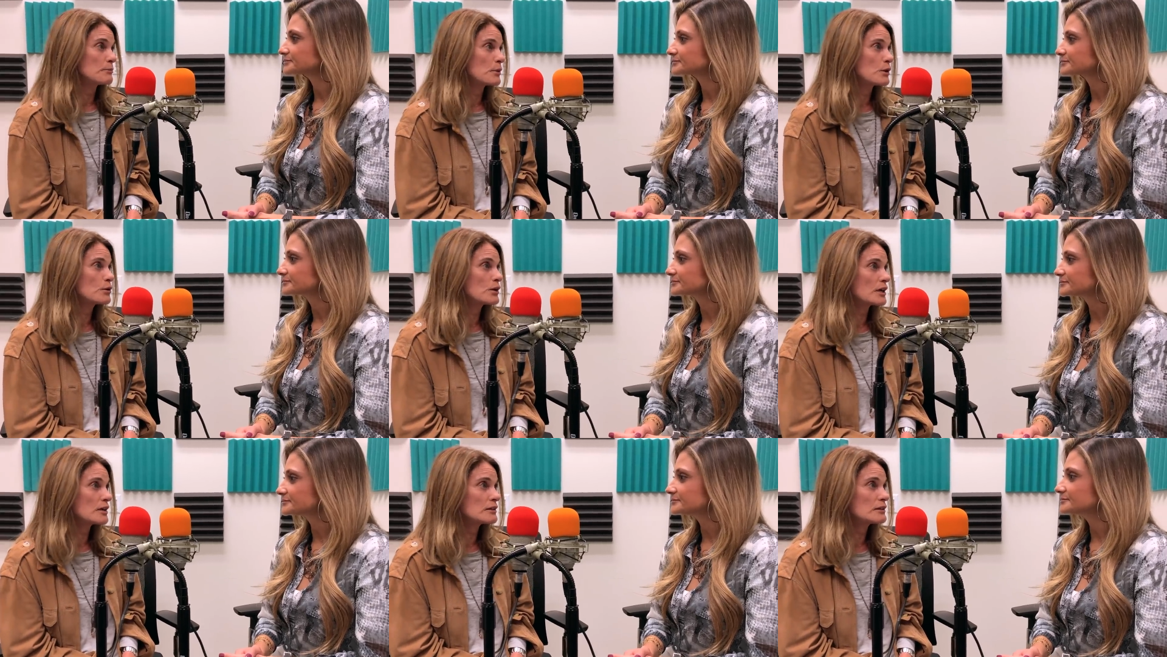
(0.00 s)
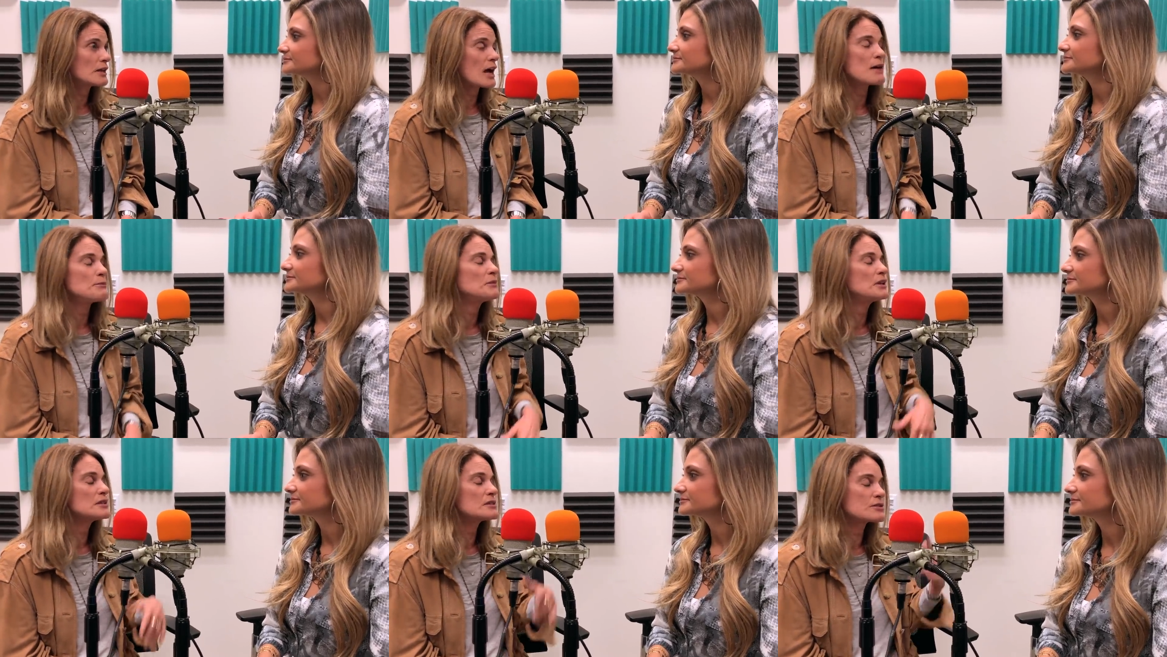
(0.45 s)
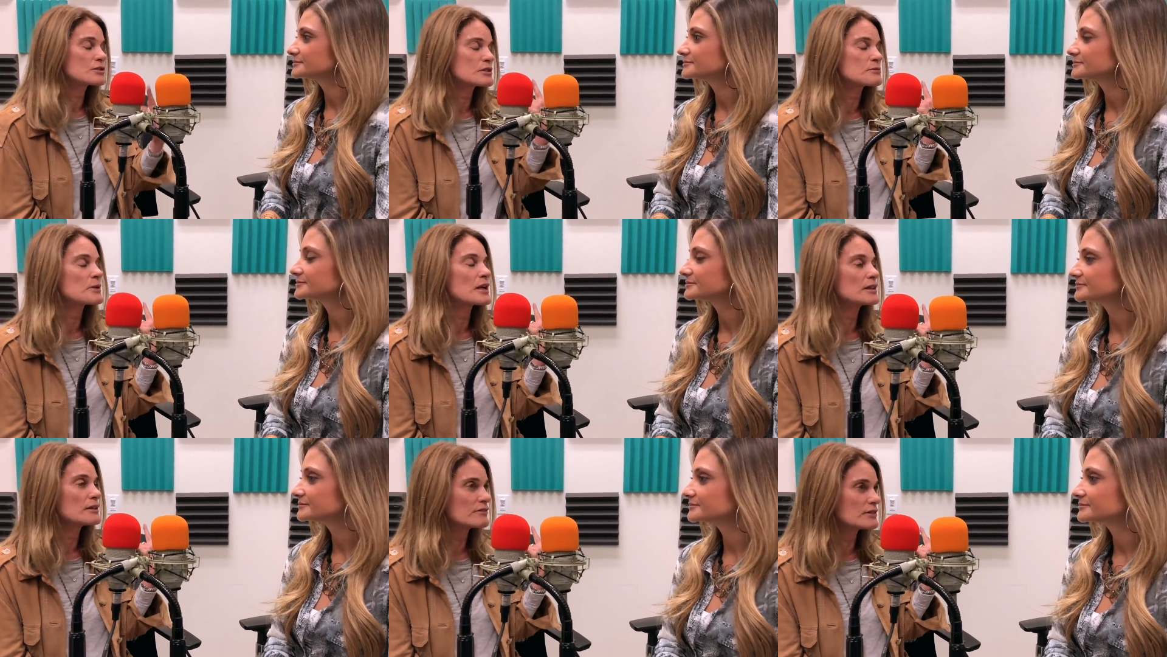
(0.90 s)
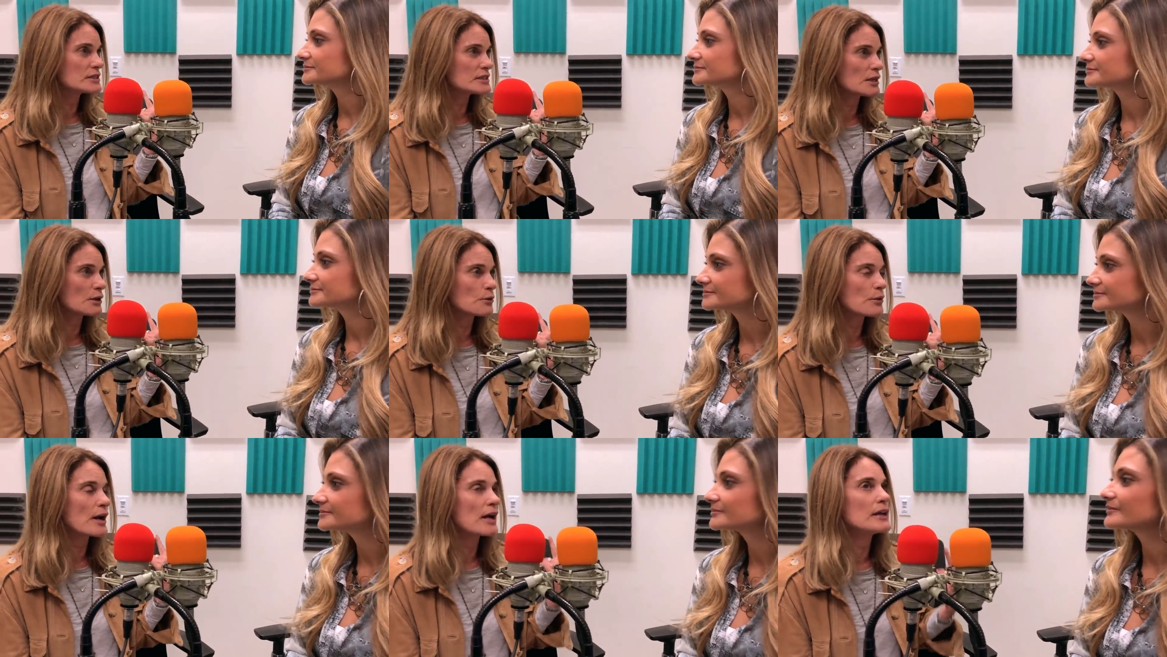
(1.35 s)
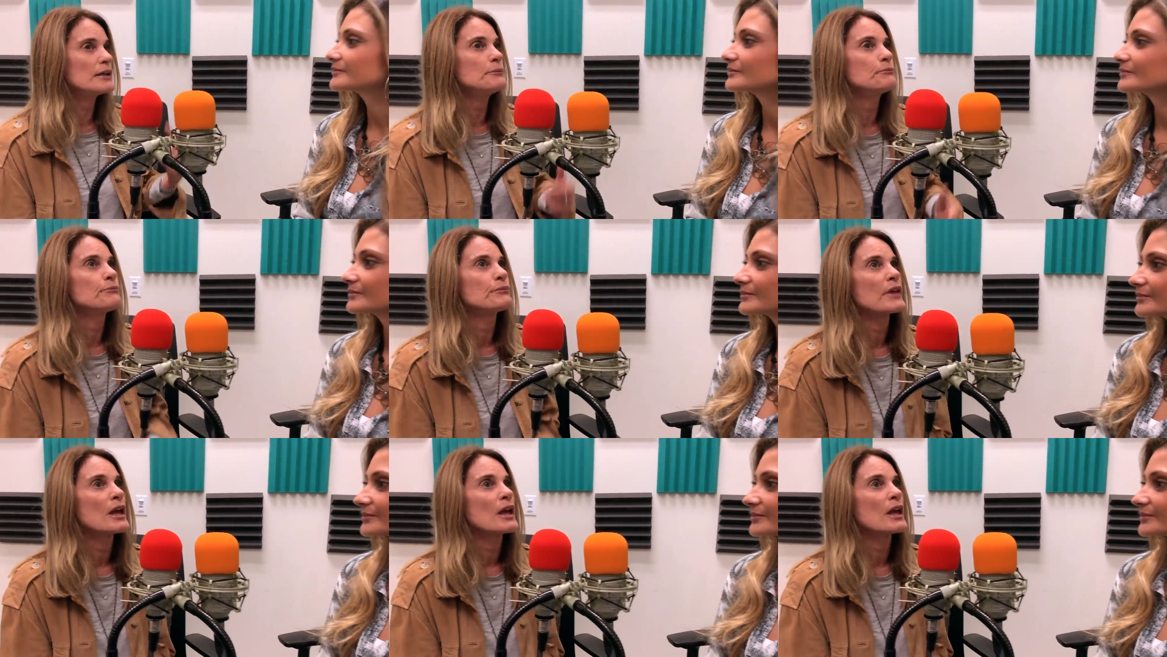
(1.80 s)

Speaker 1: in Boca, I live in Delray.